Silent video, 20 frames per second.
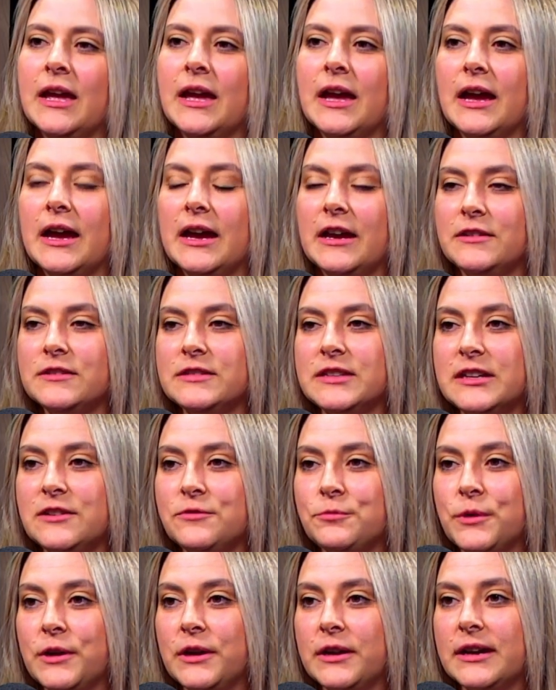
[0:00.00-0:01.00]
Outside of
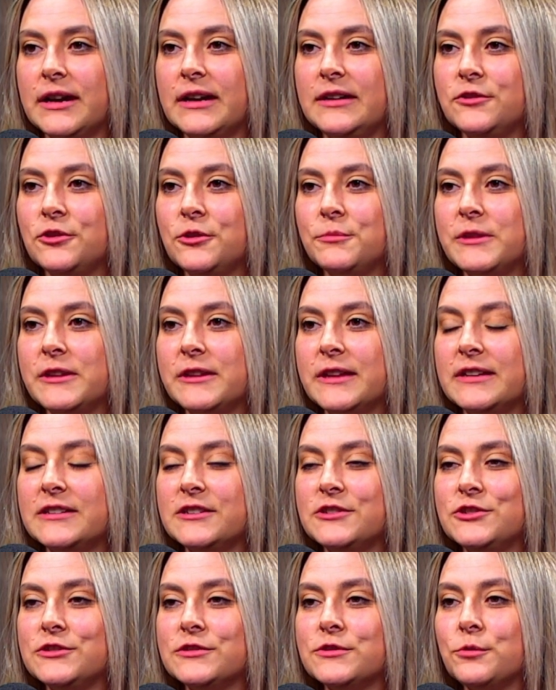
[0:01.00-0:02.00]
work, I normally like to
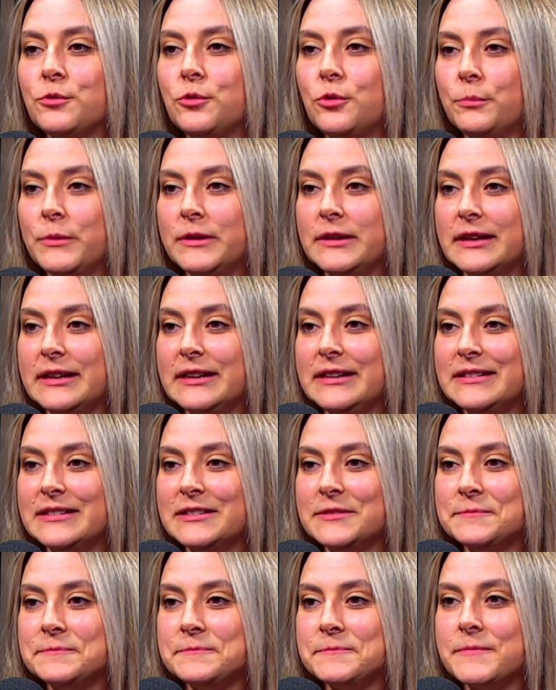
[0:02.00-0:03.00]
just go home at night,
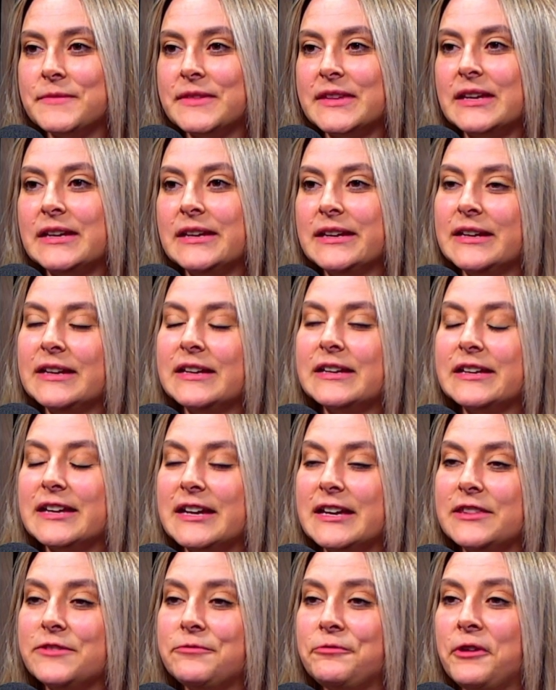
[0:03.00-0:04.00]
get
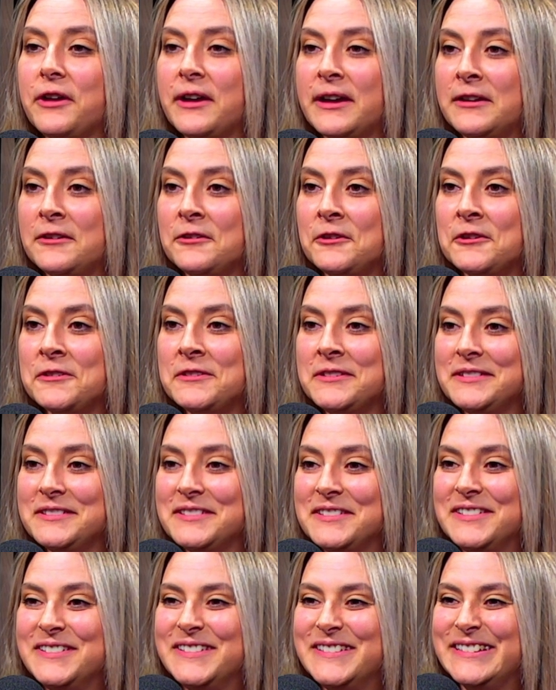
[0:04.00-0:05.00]
the fire on.
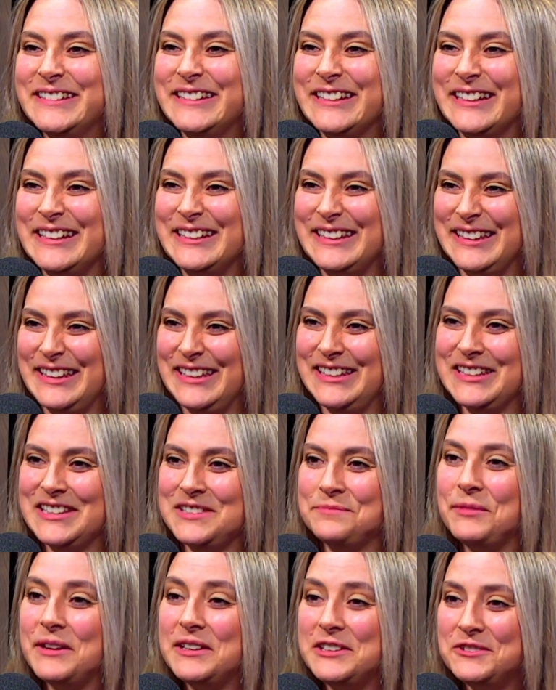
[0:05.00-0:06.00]
This is
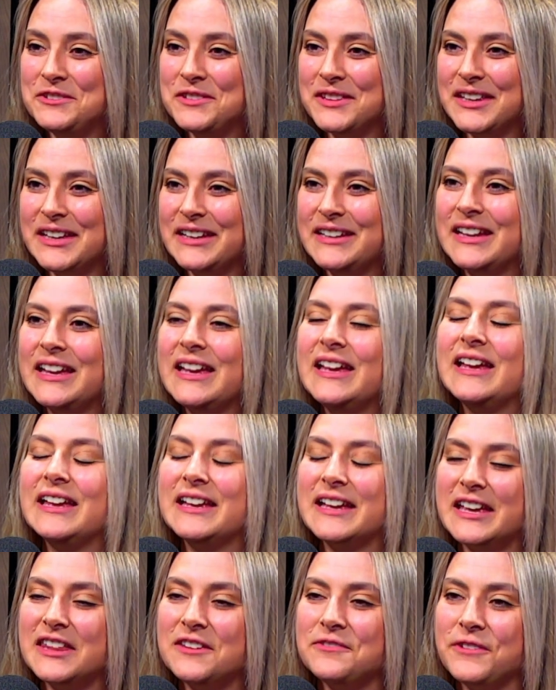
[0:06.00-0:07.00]
my new thing.
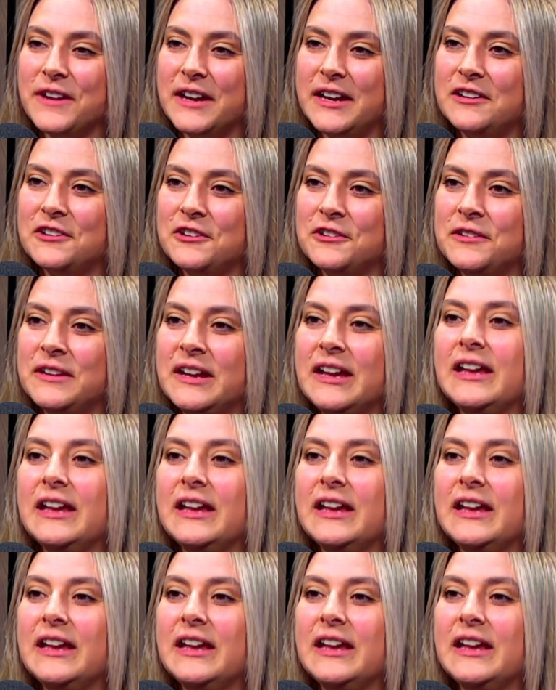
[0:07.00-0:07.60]
Get the fire on.